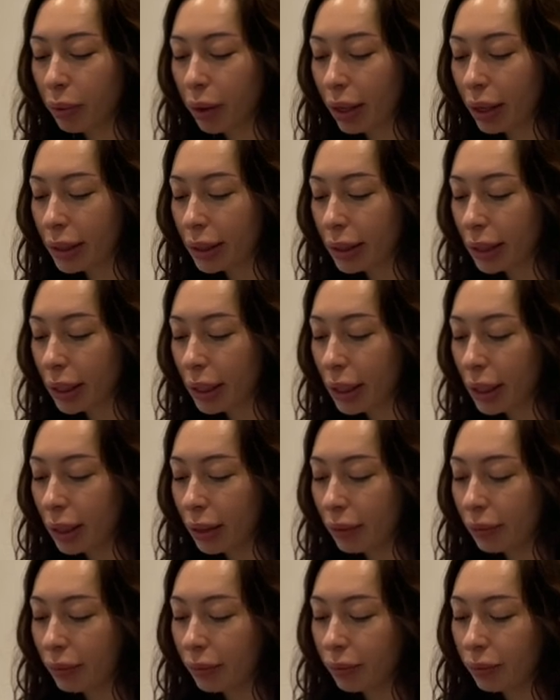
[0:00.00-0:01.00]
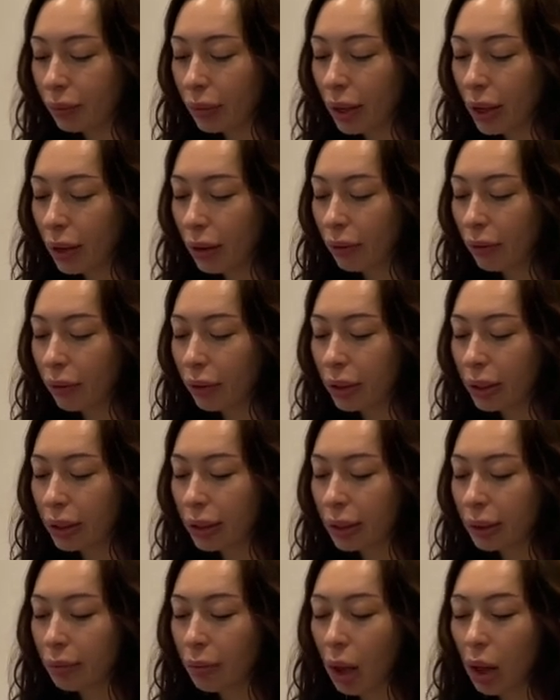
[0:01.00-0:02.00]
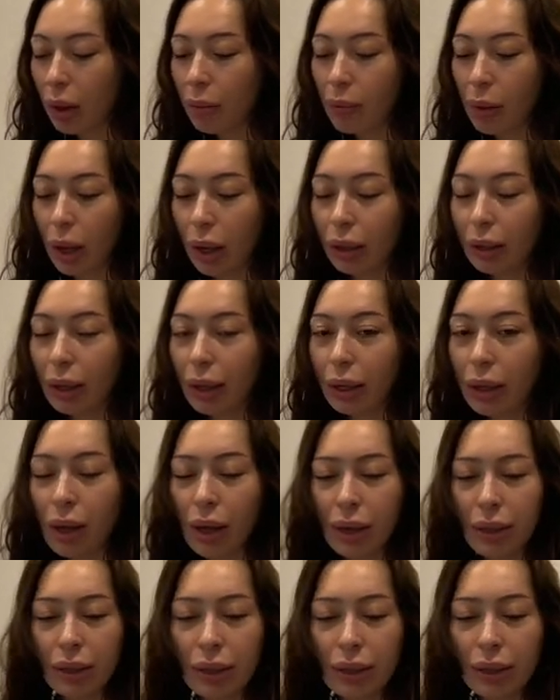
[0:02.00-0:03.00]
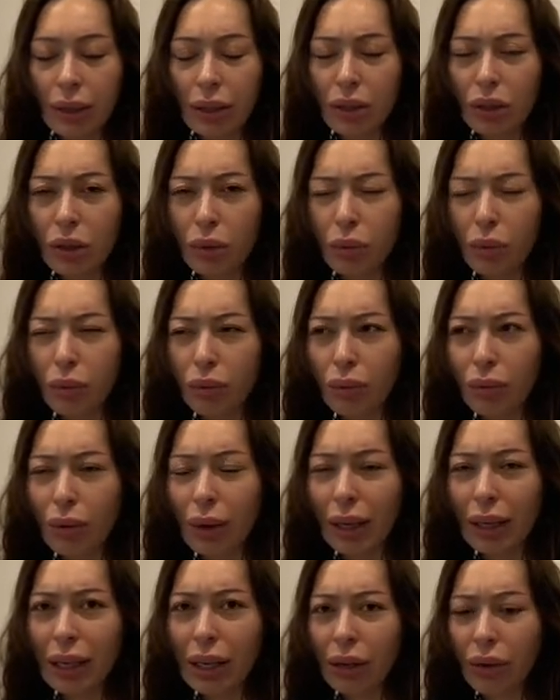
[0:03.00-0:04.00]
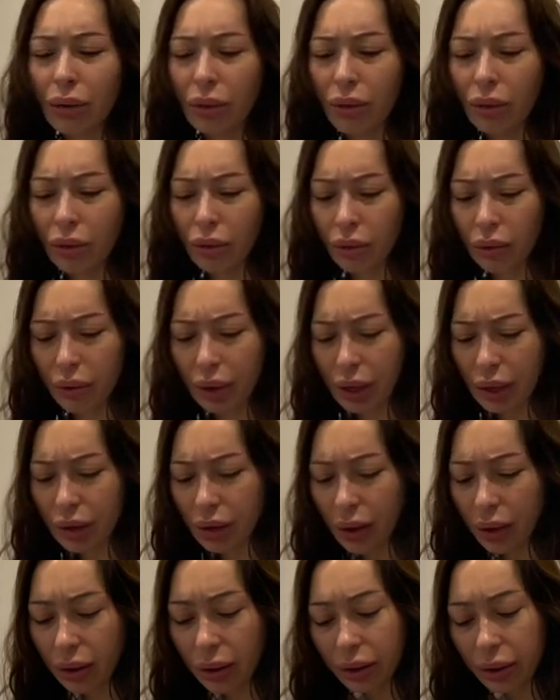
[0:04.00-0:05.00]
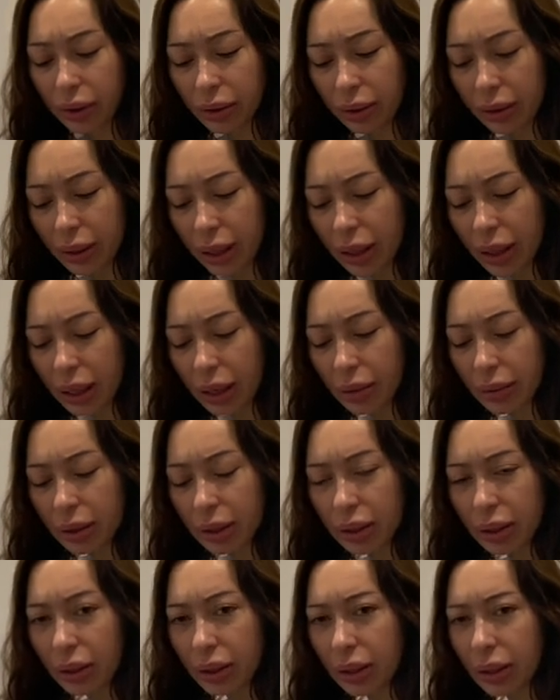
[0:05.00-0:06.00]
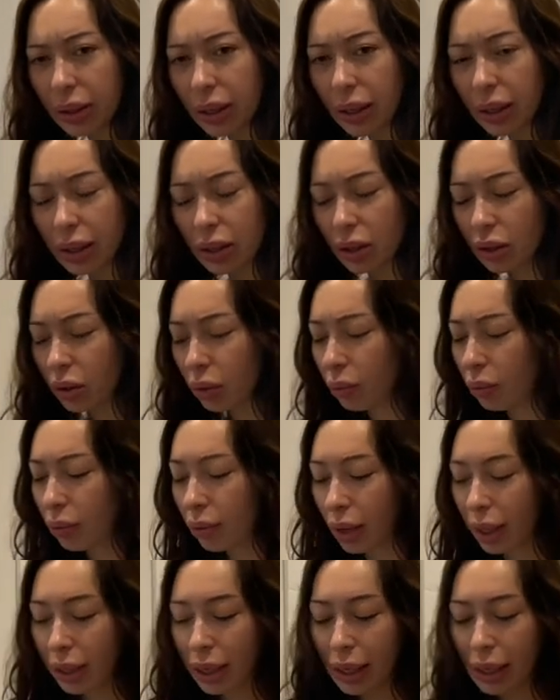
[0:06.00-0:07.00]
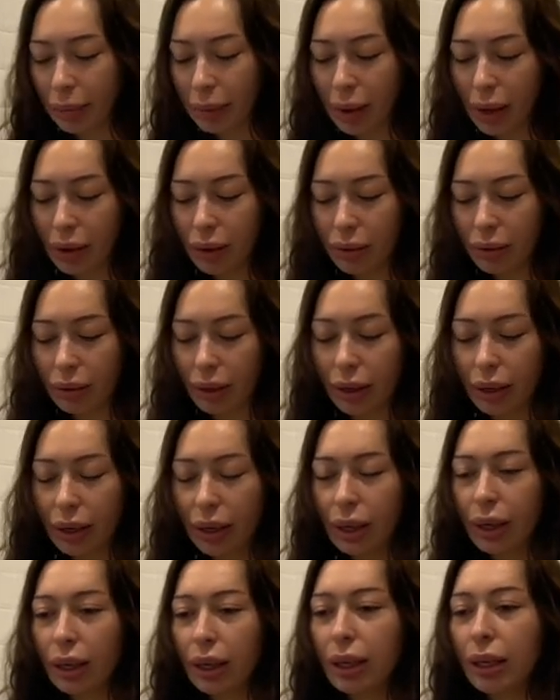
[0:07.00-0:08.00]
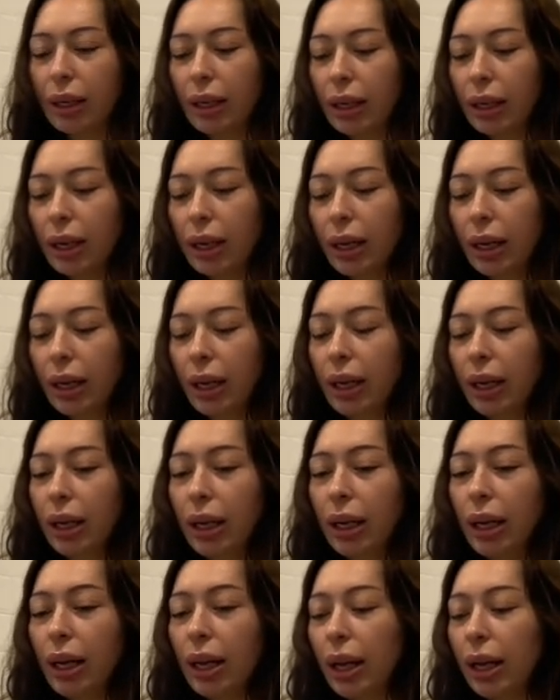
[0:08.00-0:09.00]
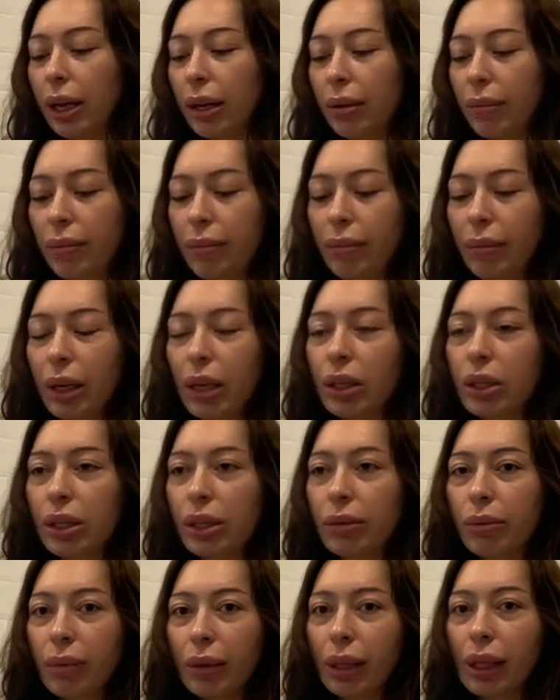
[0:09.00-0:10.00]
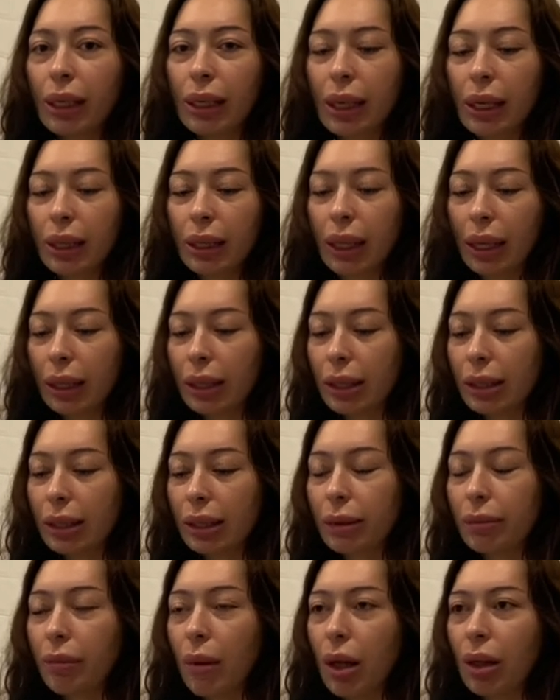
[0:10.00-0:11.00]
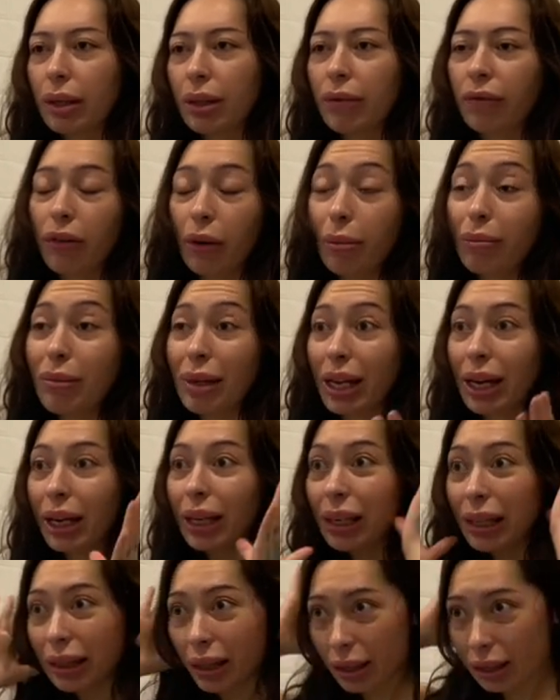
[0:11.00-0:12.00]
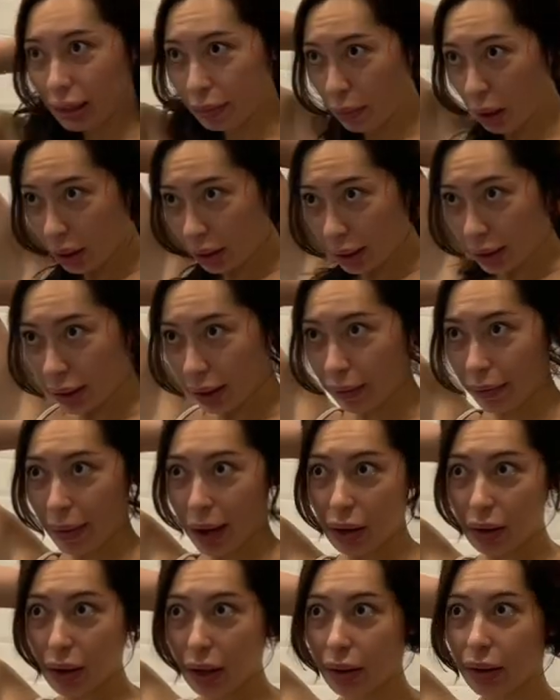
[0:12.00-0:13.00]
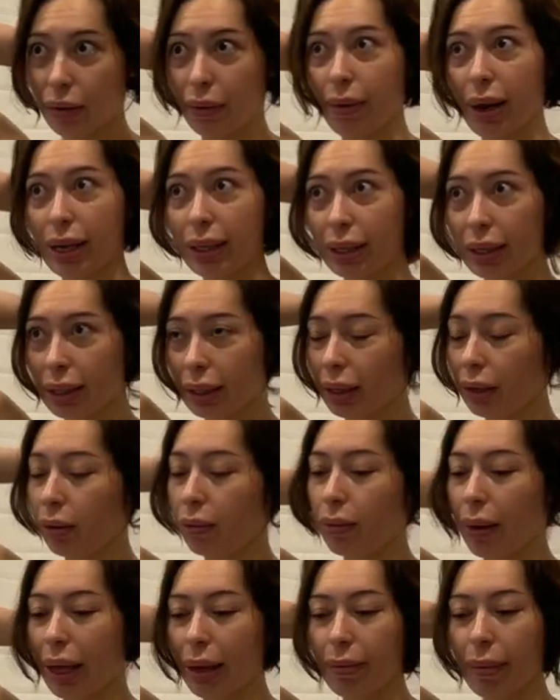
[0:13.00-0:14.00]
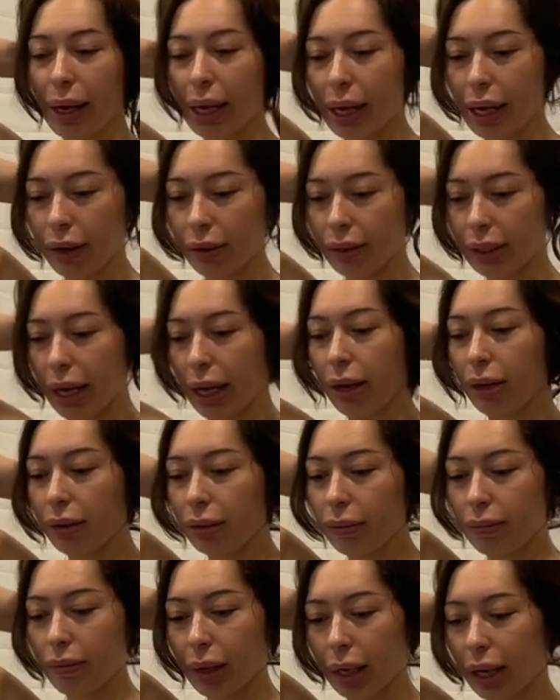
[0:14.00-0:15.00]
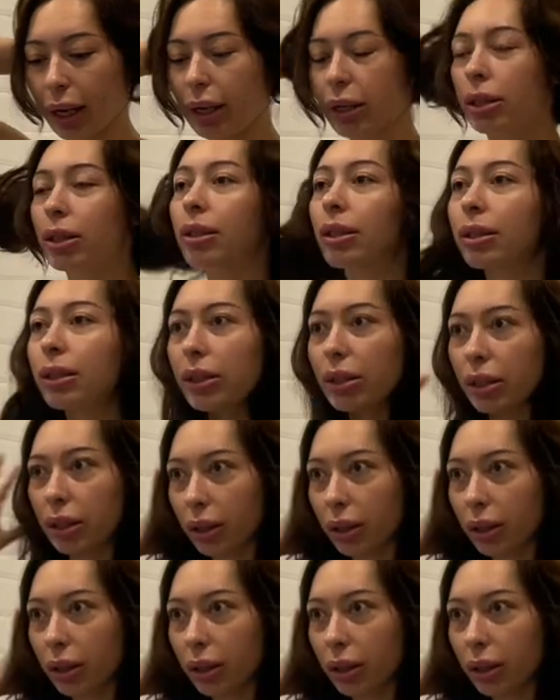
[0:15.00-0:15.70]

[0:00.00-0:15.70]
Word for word: pricey. For this small bottle, it costed 20 or $30. I think it was 20 about. Um, but you just really need like the smallest, for me, I need the smallest amount, otherwise it's gonna weigh my hair down, but I just,